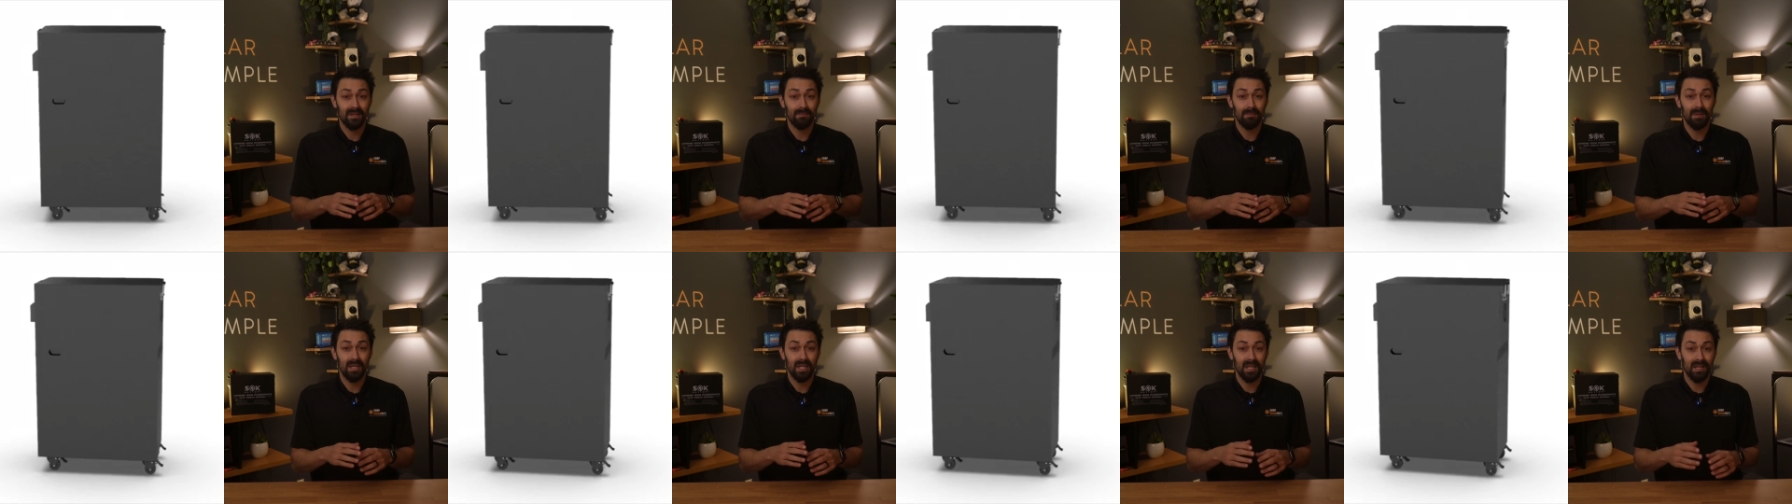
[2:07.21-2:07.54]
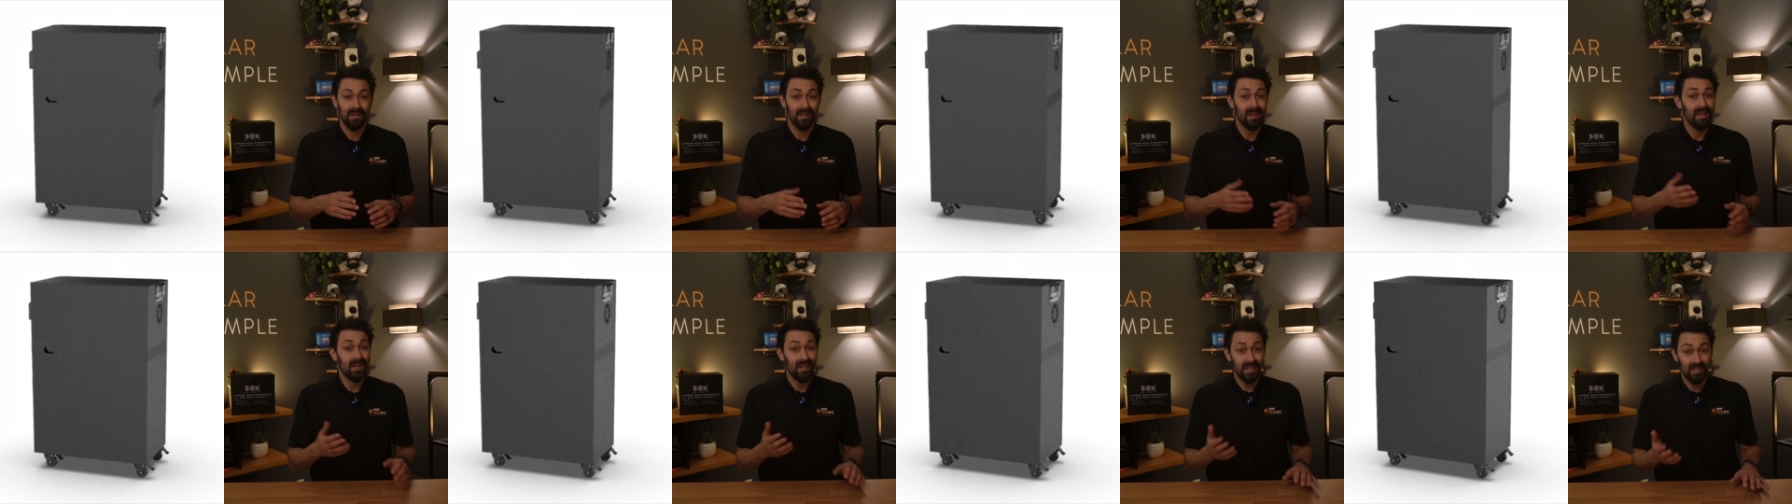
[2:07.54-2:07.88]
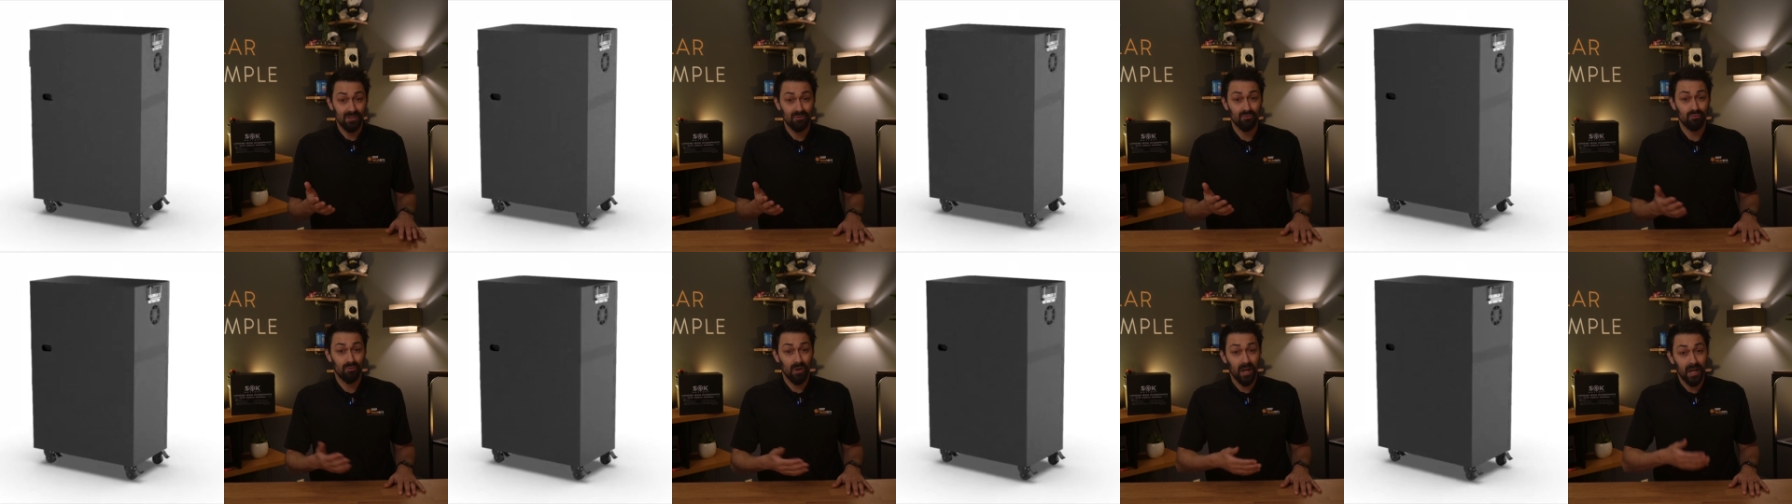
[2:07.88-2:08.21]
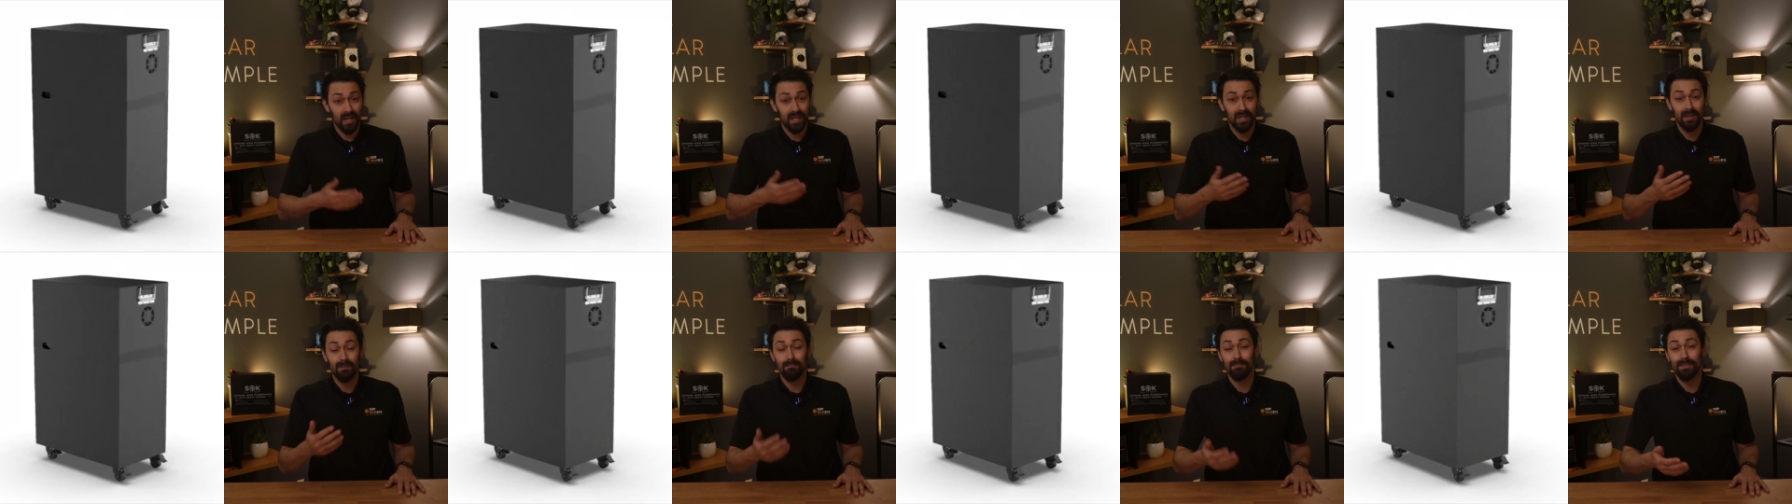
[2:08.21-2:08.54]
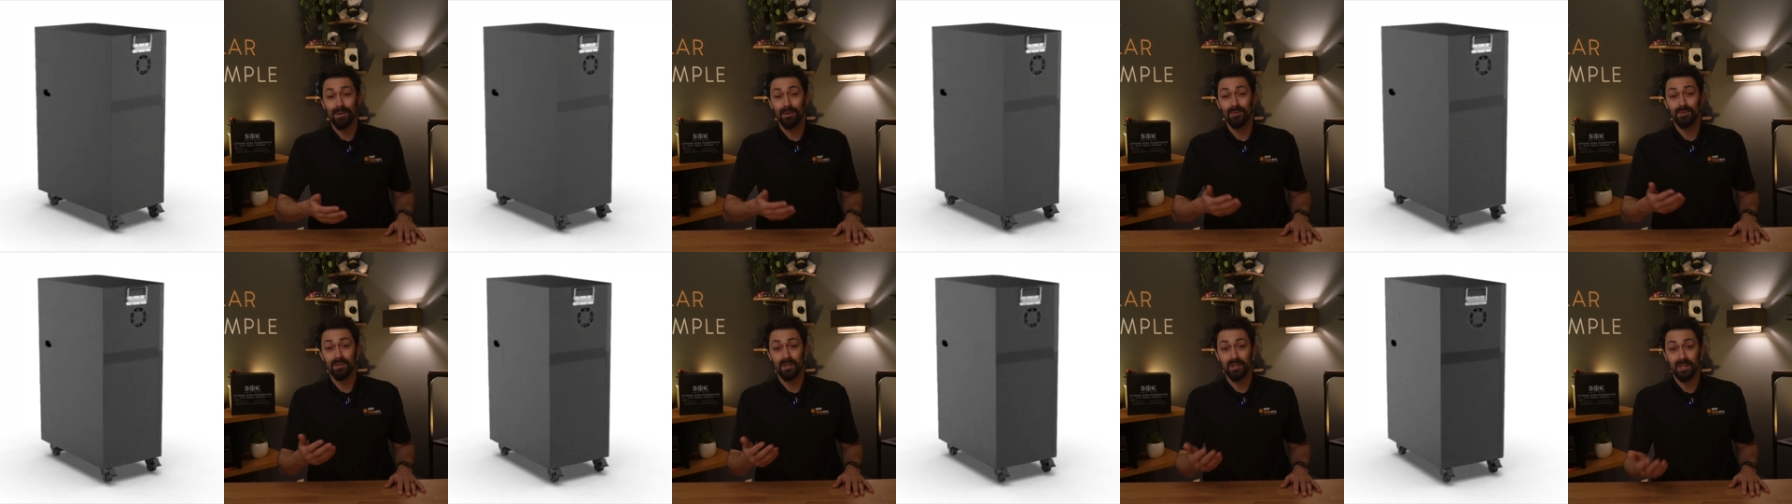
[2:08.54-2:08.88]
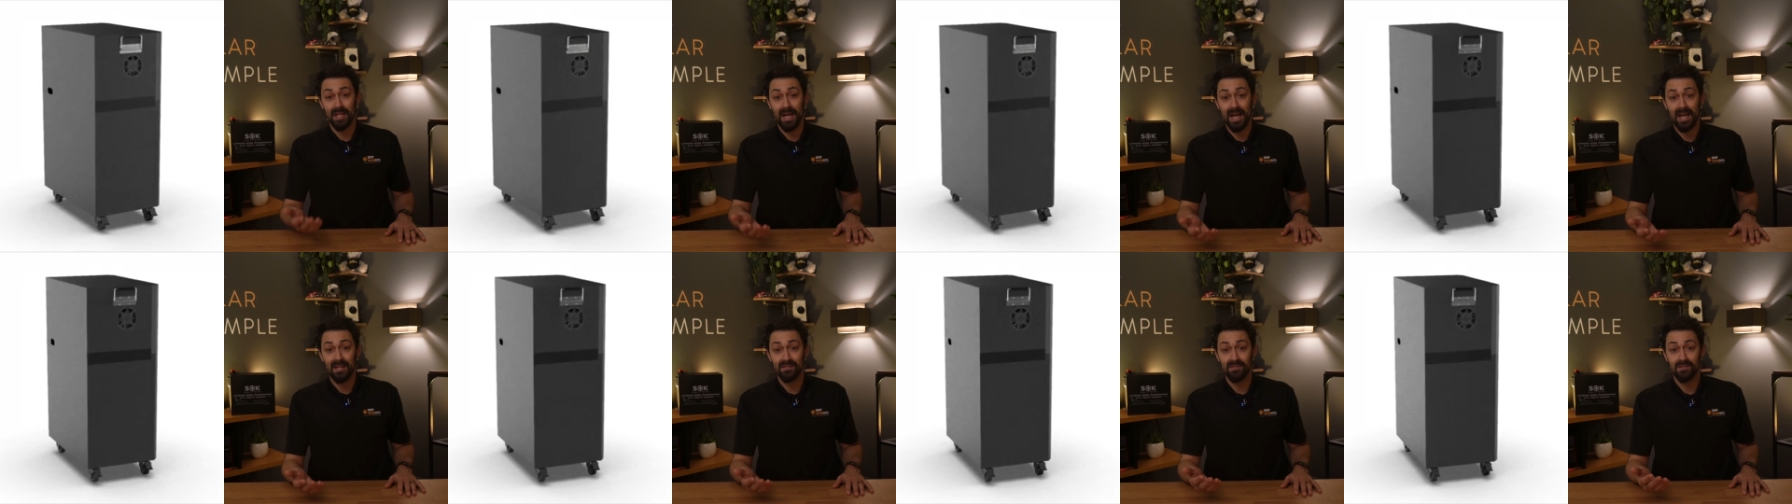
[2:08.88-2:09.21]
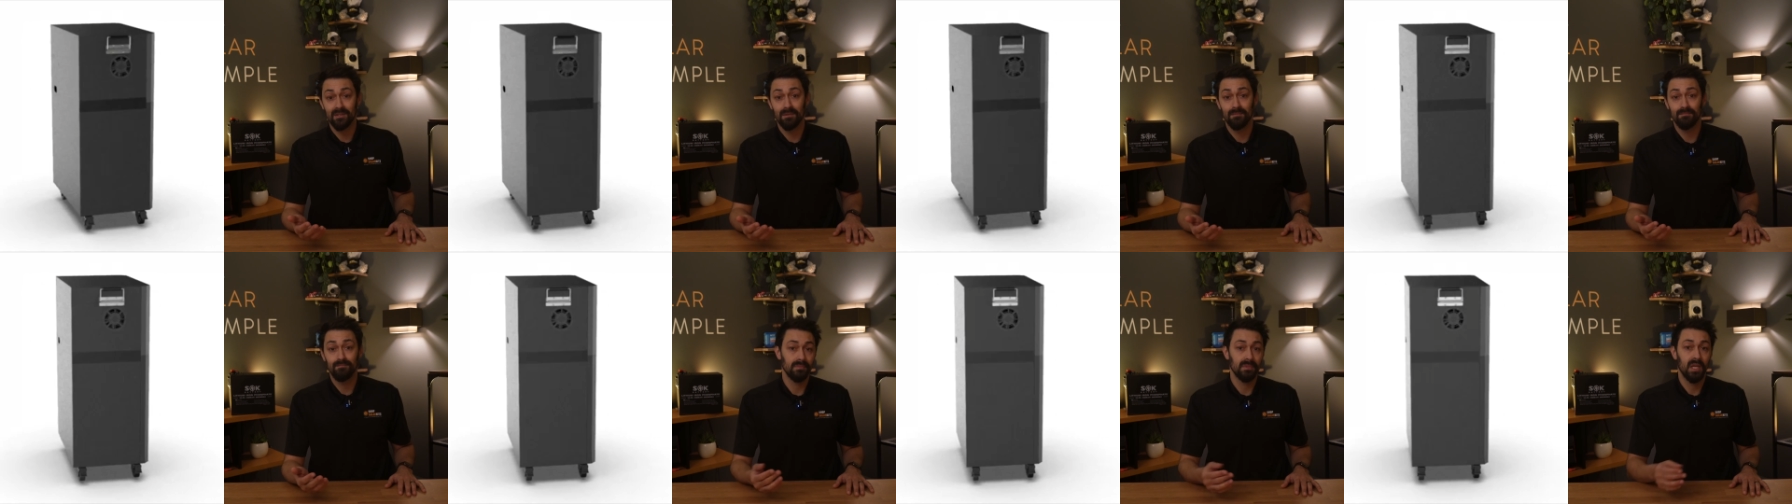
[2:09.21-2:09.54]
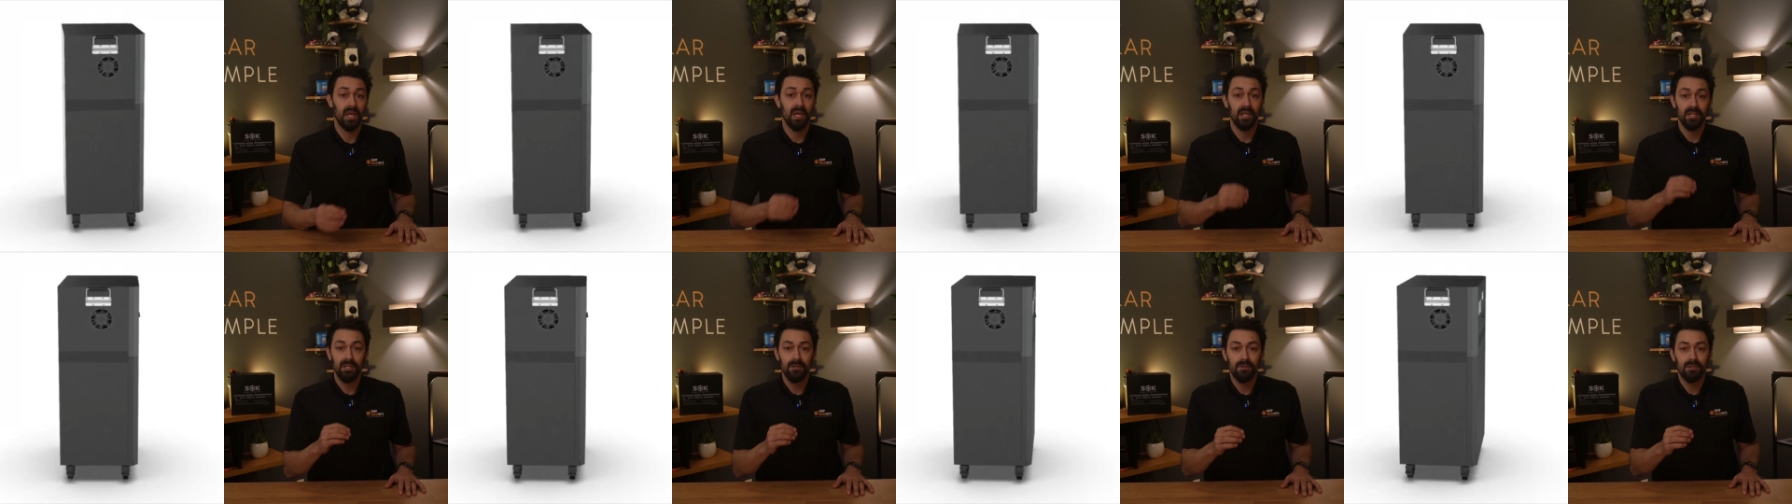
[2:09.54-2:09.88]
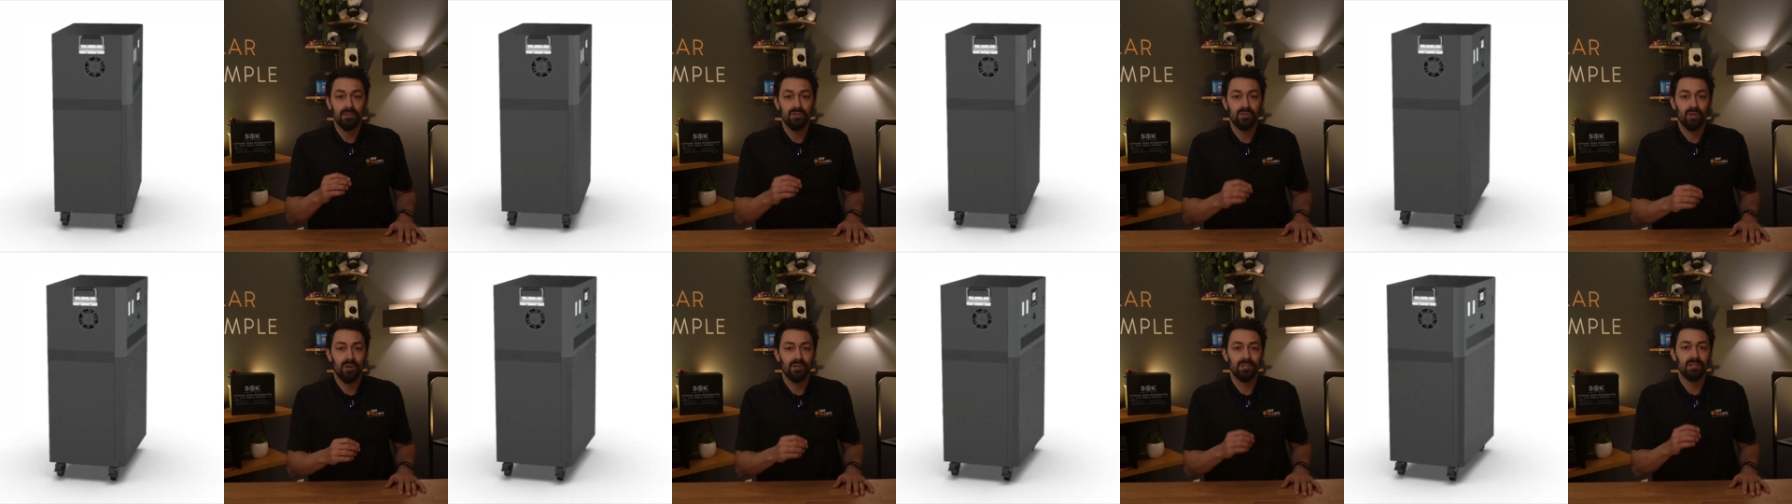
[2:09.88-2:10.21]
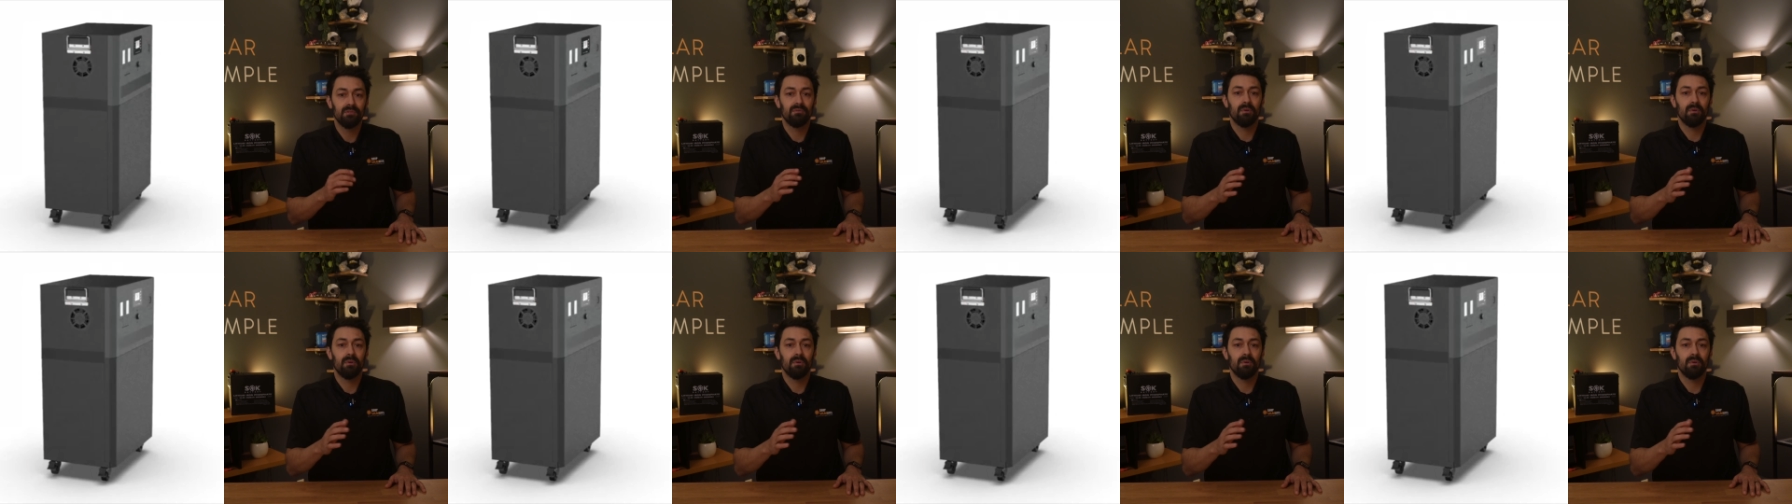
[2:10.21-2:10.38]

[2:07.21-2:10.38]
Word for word: meaning it's rugged and built to last. You can charge it